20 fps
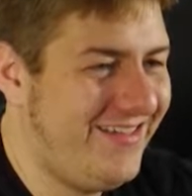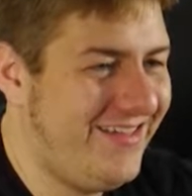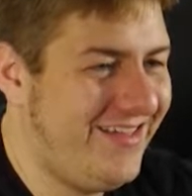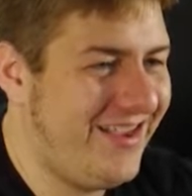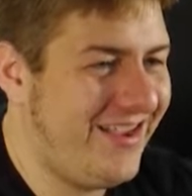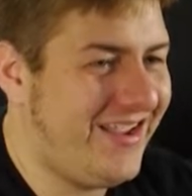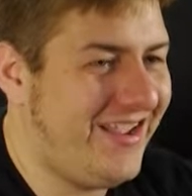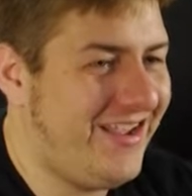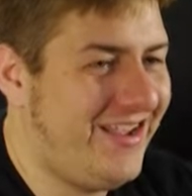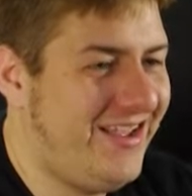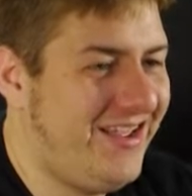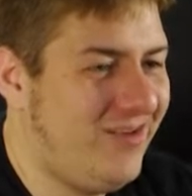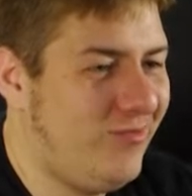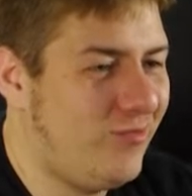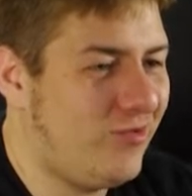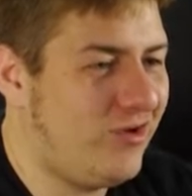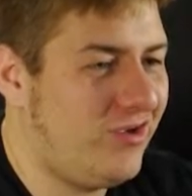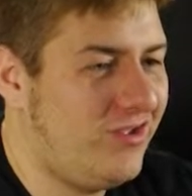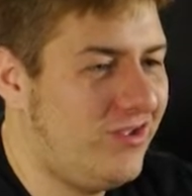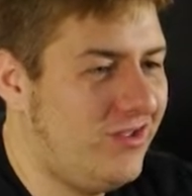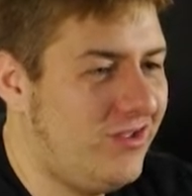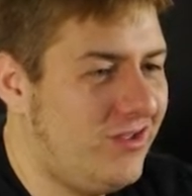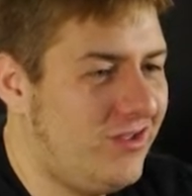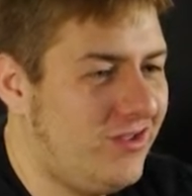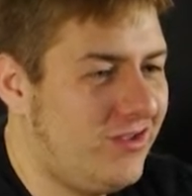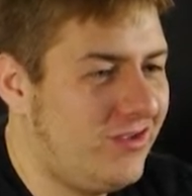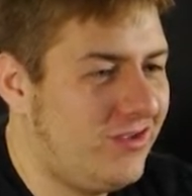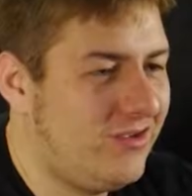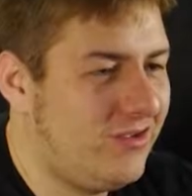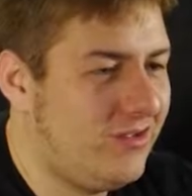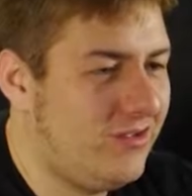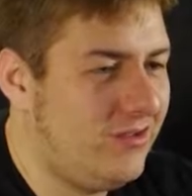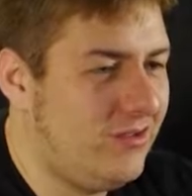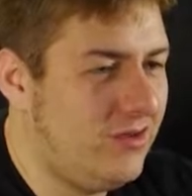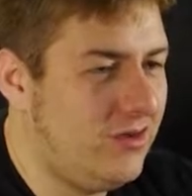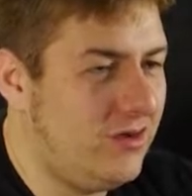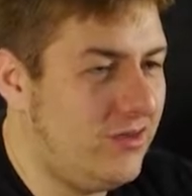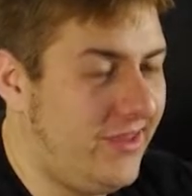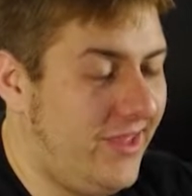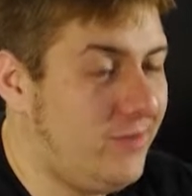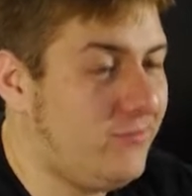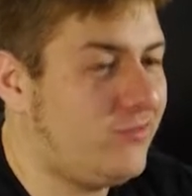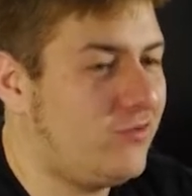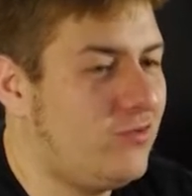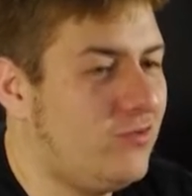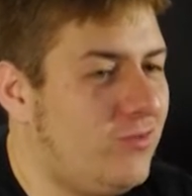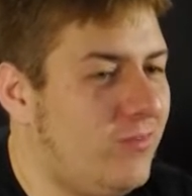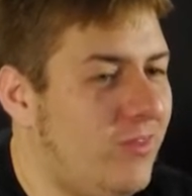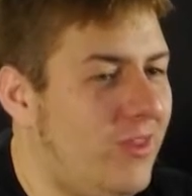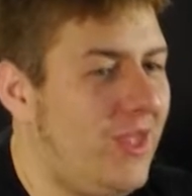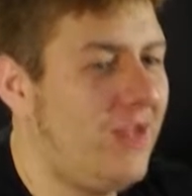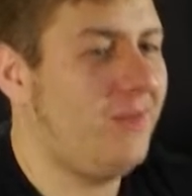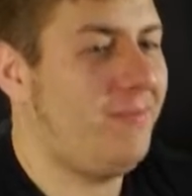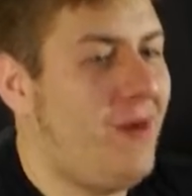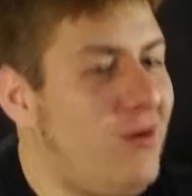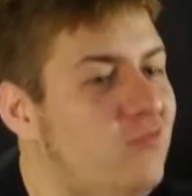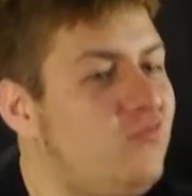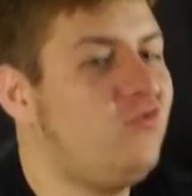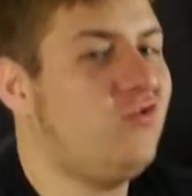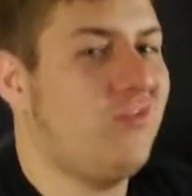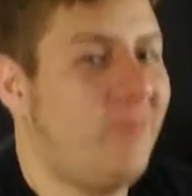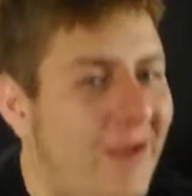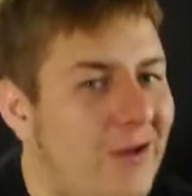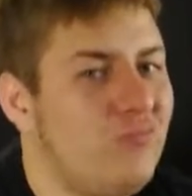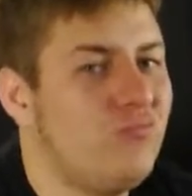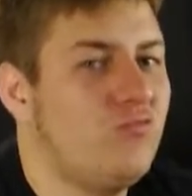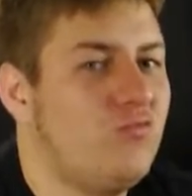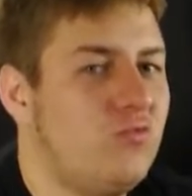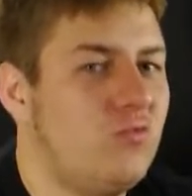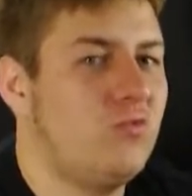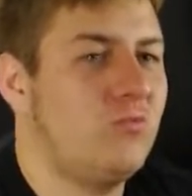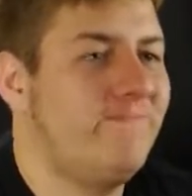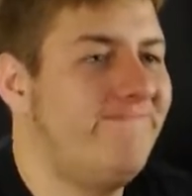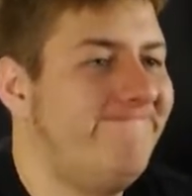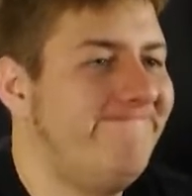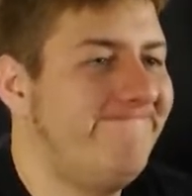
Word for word: Okay. We're, uh, that was cool. Bounce, bounce.